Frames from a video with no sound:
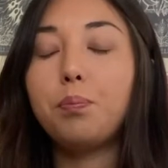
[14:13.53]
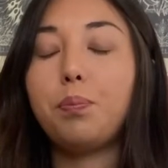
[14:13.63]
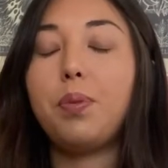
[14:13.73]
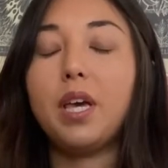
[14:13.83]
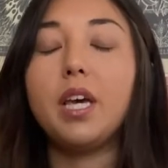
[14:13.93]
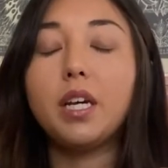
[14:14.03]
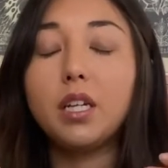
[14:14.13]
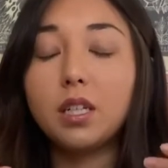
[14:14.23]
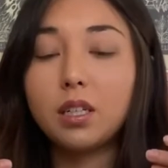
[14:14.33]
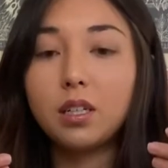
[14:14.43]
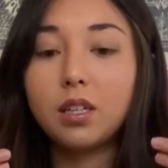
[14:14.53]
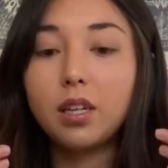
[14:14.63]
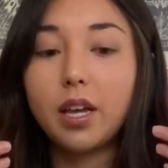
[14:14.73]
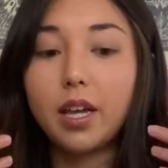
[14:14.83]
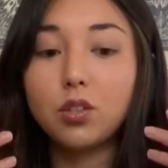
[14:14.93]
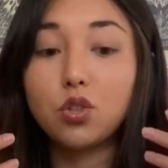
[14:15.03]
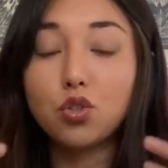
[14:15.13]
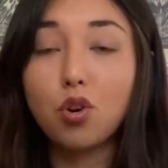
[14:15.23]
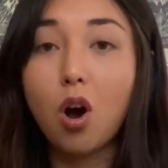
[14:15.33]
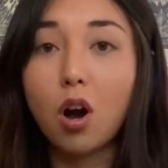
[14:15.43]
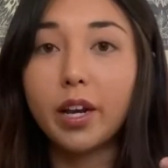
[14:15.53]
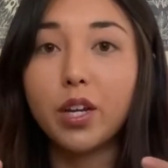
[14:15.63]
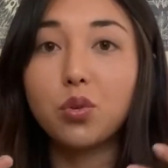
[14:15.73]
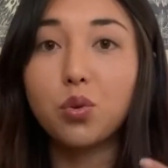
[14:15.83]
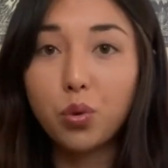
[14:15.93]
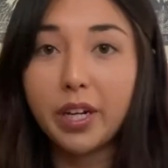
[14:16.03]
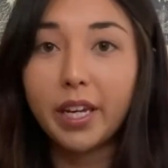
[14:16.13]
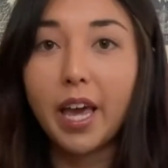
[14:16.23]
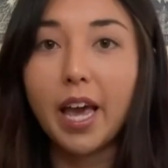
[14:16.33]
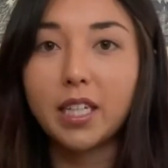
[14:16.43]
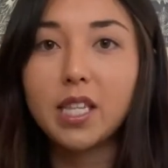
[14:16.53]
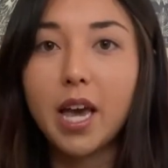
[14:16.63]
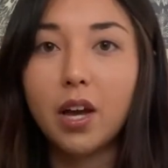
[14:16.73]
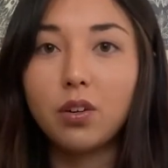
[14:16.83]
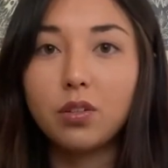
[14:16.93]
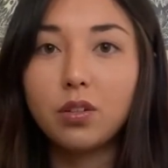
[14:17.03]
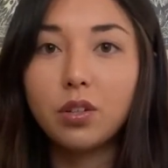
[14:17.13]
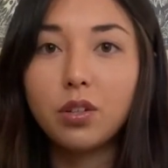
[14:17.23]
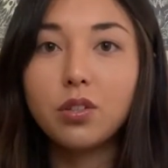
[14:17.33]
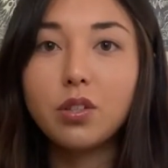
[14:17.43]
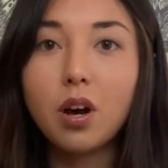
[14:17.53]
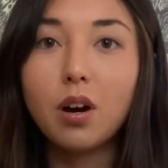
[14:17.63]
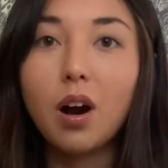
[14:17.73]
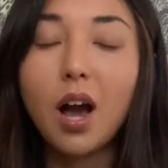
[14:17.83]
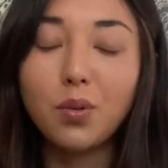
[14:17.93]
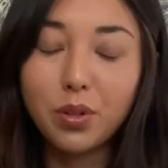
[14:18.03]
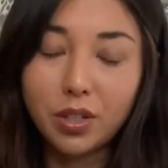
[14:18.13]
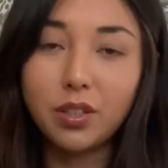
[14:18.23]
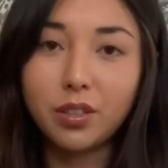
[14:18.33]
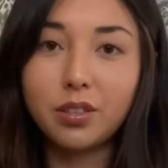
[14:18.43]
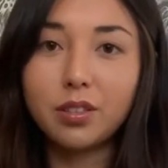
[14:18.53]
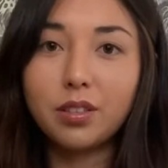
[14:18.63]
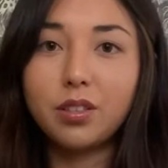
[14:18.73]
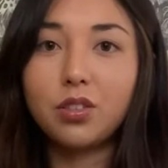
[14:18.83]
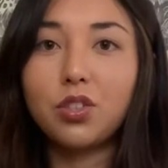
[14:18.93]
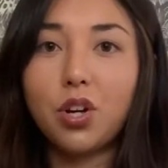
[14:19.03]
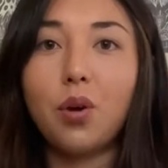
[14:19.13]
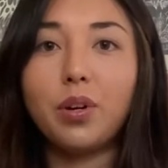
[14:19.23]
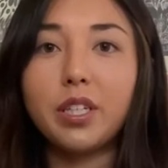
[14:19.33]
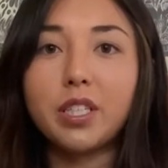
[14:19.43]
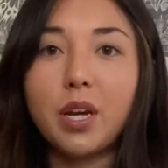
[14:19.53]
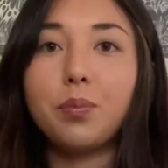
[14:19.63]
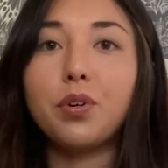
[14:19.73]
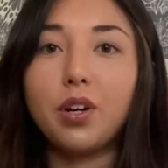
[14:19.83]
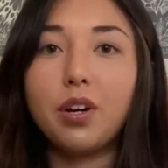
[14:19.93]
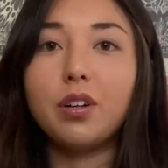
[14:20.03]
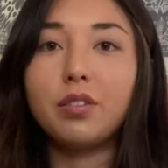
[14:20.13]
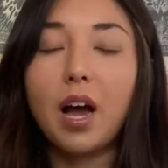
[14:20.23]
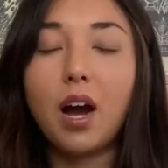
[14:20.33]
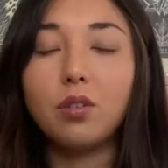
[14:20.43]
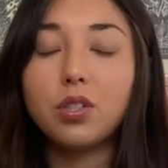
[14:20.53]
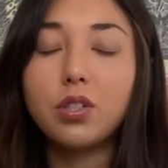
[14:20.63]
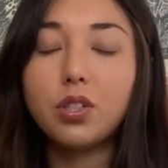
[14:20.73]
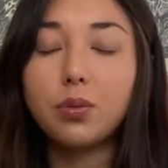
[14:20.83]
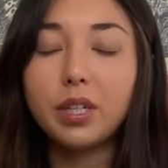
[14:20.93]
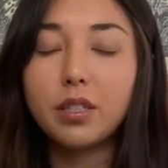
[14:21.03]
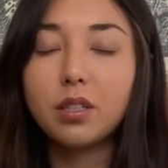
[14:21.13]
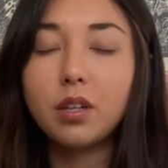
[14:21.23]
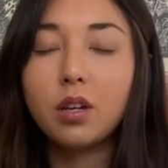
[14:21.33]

big and strong and quick exhale. So I will show an example of how to do it.